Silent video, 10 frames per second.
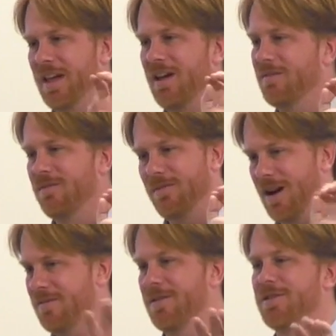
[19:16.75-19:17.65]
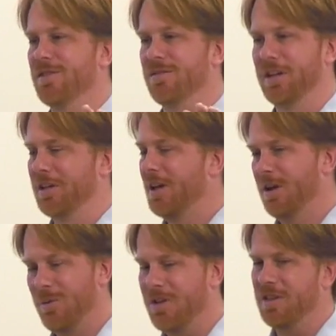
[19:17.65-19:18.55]
They have 500, like
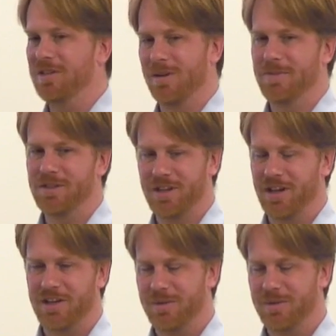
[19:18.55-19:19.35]
one of these companies I,